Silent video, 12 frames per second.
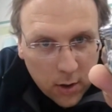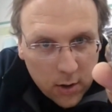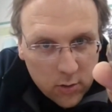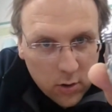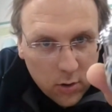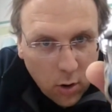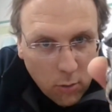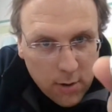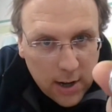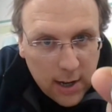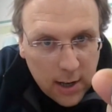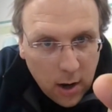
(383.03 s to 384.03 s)
So you've got
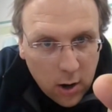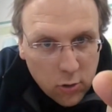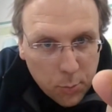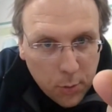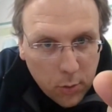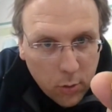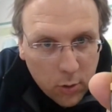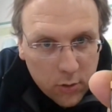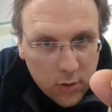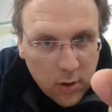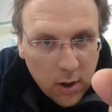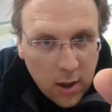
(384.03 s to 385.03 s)
really large
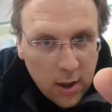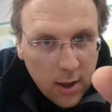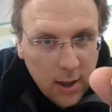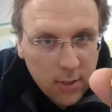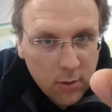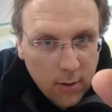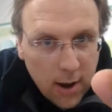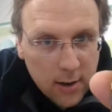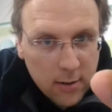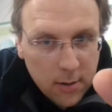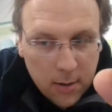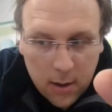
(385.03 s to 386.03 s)
ports either
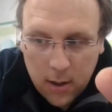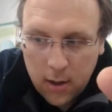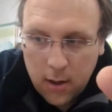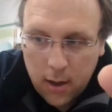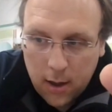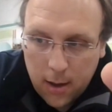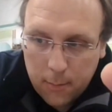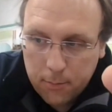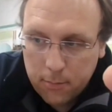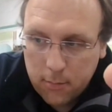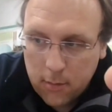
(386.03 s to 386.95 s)
end. And